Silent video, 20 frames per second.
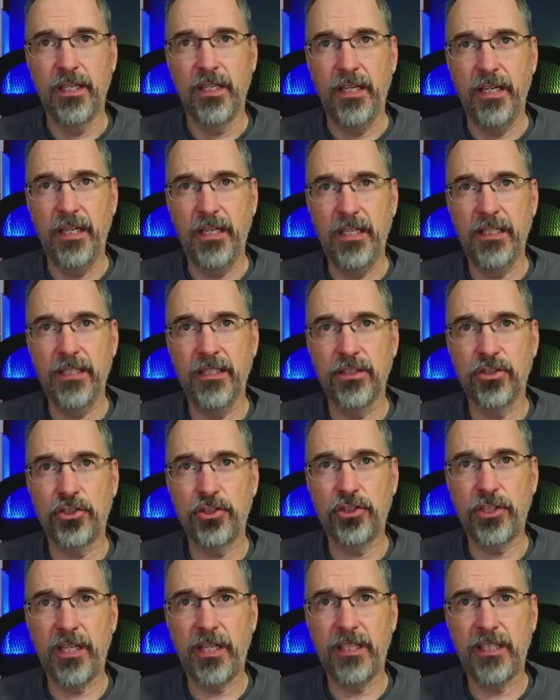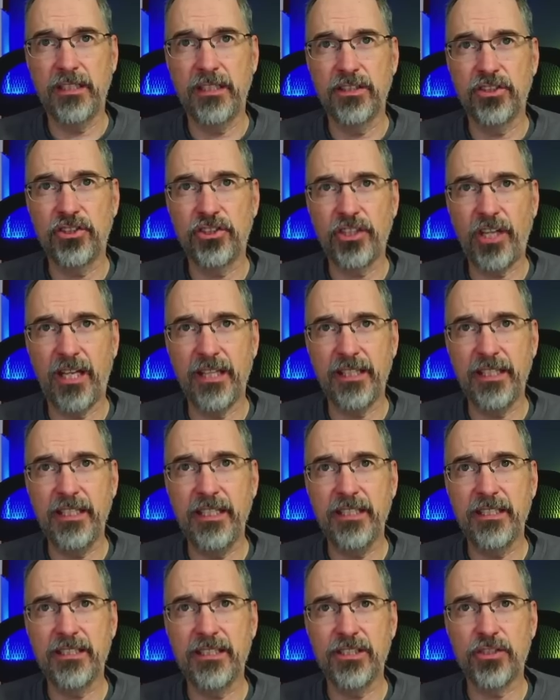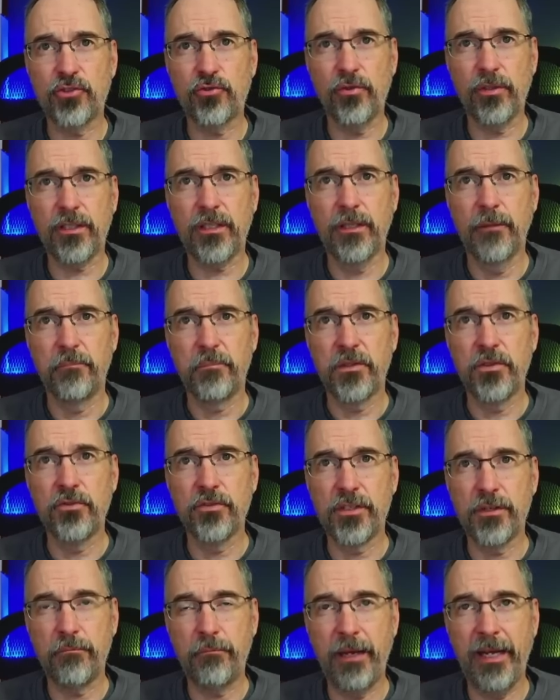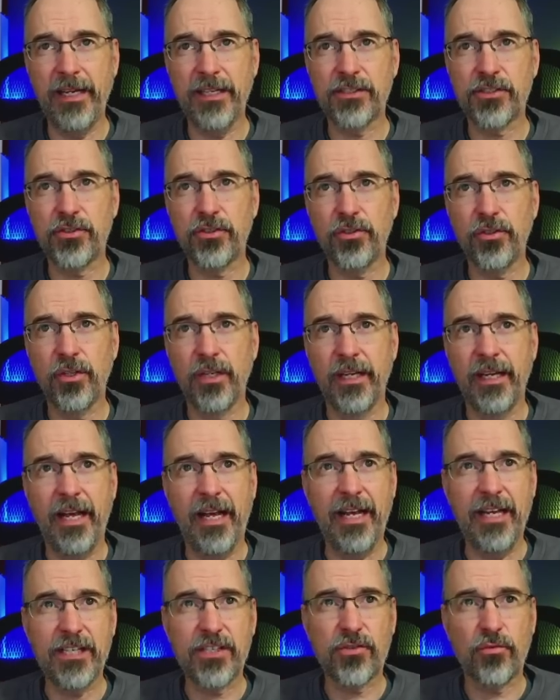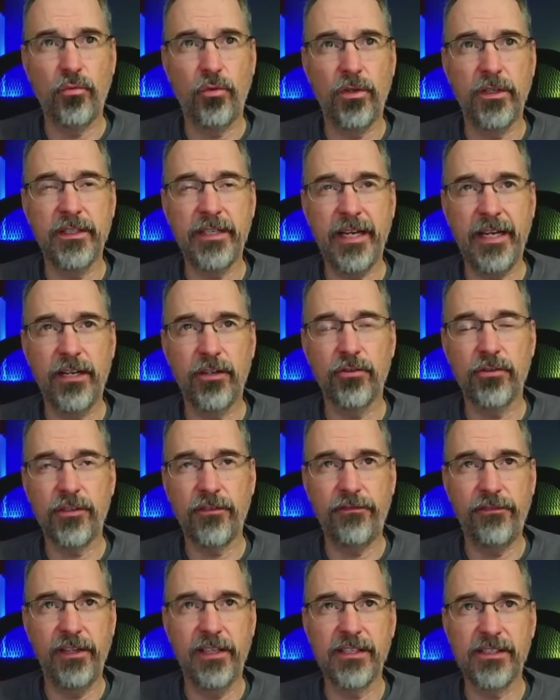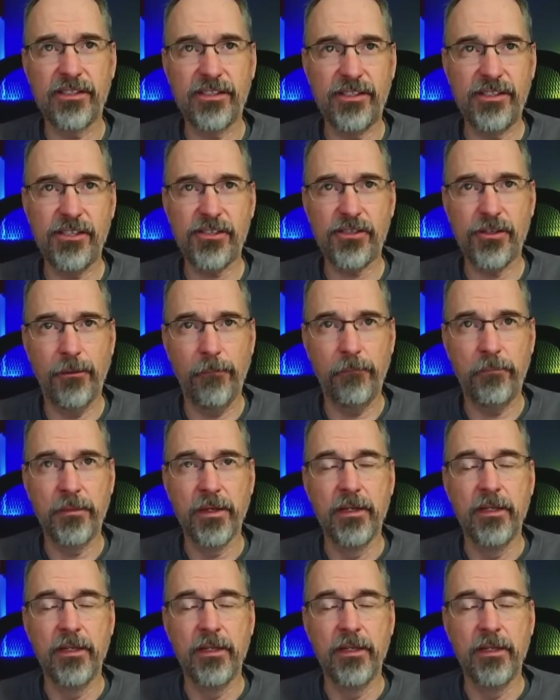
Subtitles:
in the Shali district using Panzer S-1 air defense system.